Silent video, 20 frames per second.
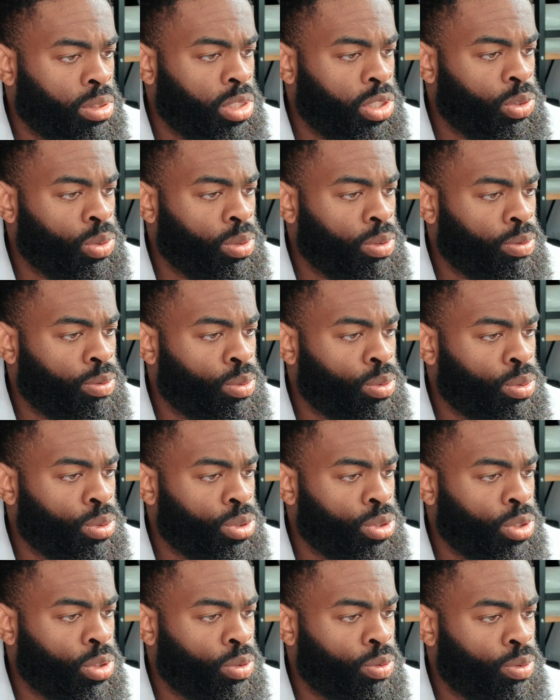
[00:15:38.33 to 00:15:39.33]
This one
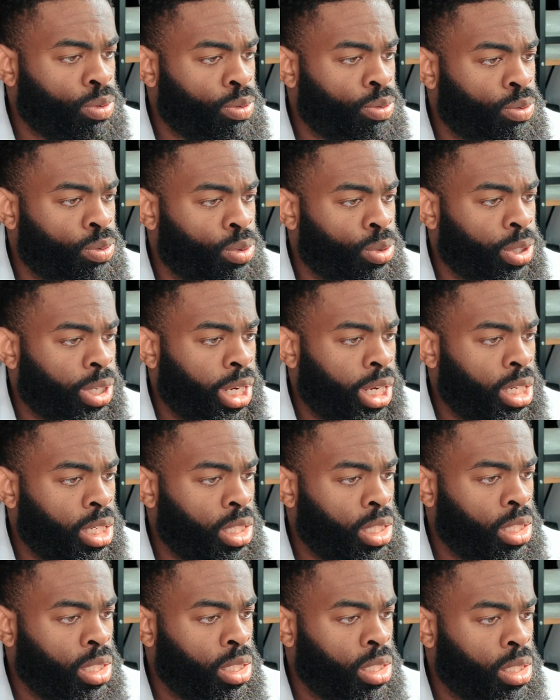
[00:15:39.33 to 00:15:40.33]
sold for
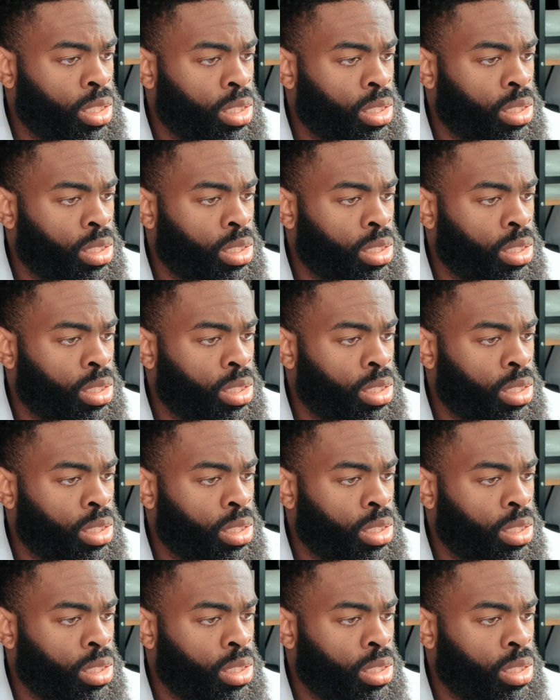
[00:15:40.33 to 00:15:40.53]
$480.